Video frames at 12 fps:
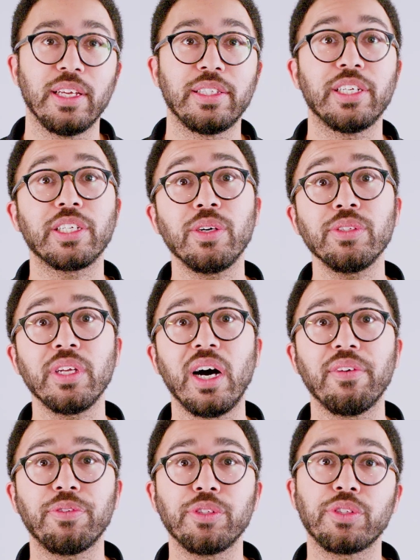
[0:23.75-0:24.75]
The Ergosa
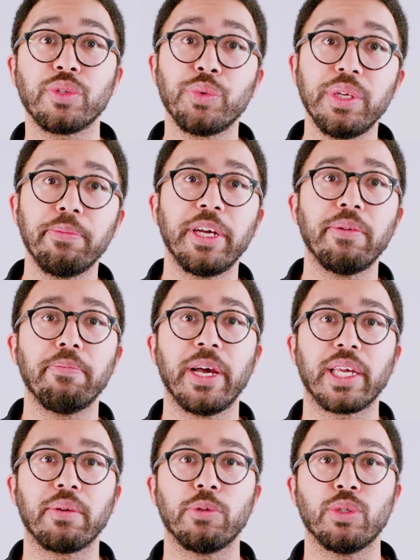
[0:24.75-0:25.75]
offers three main
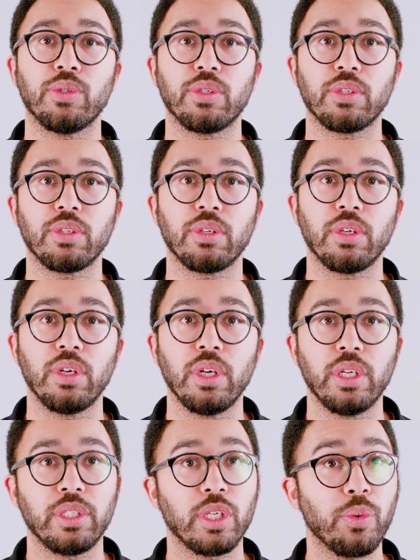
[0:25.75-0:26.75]
packing modes:
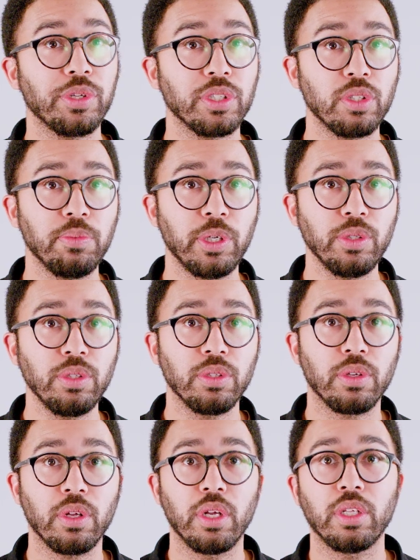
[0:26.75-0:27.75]
the horizontal mode,
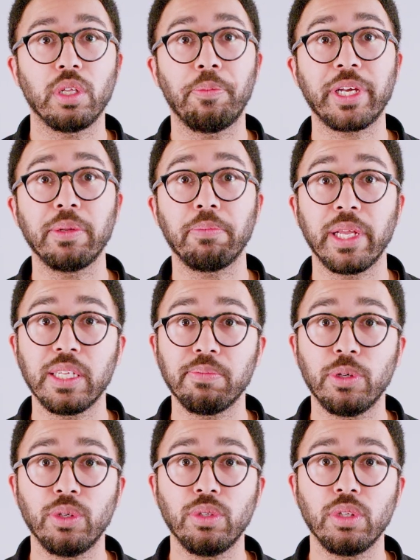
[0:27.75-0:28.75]
the pick and place
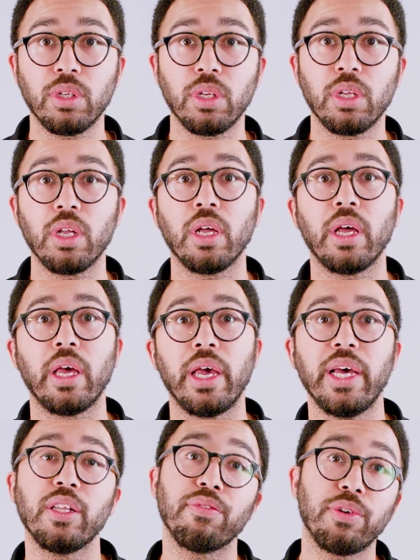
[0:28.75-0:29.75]
mode,
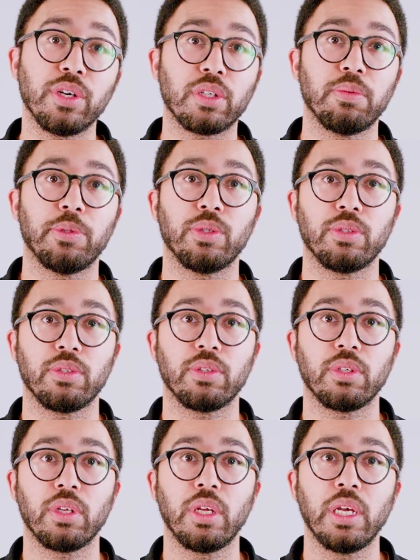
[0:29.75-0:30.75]
and the vertical mode.
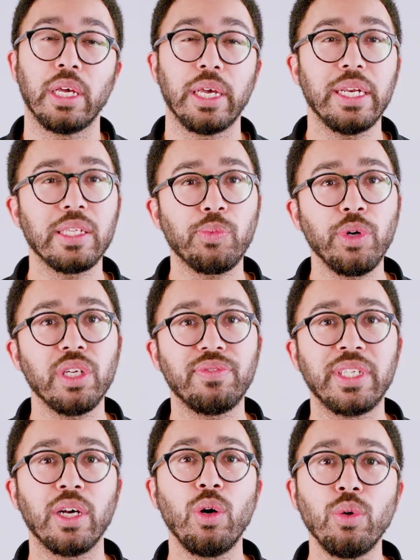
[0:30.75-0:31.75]
It is one of
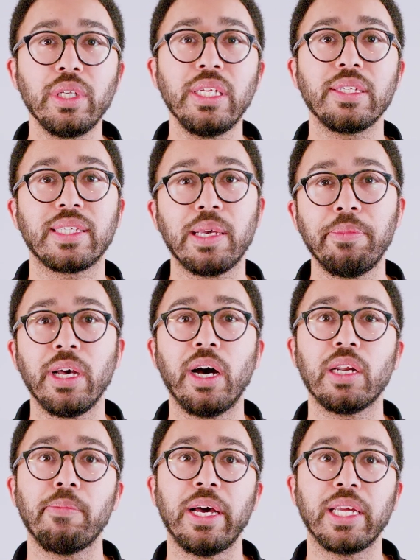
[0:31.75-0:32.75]
the only
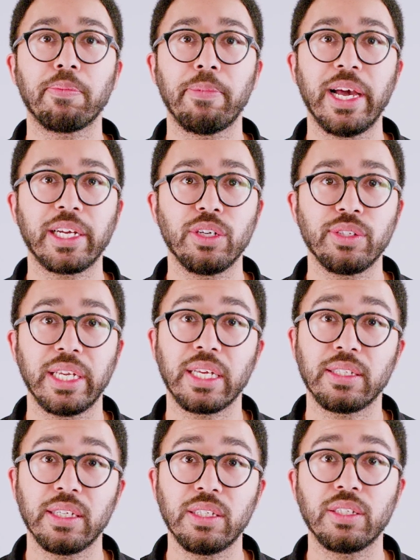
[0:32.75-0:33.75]
semi-automatic packers that
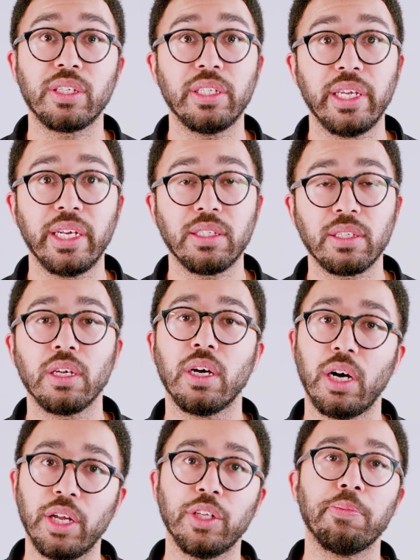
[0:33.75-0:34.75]
exists to date
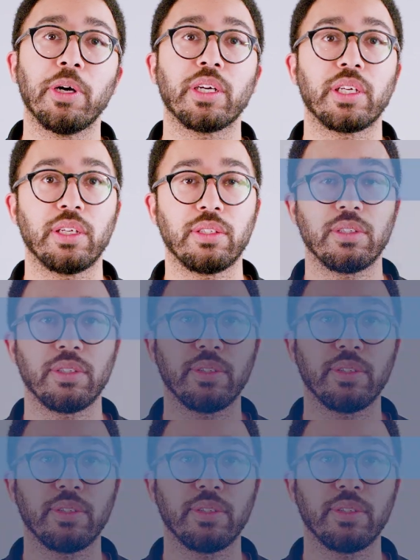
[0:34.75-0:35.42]
on the market.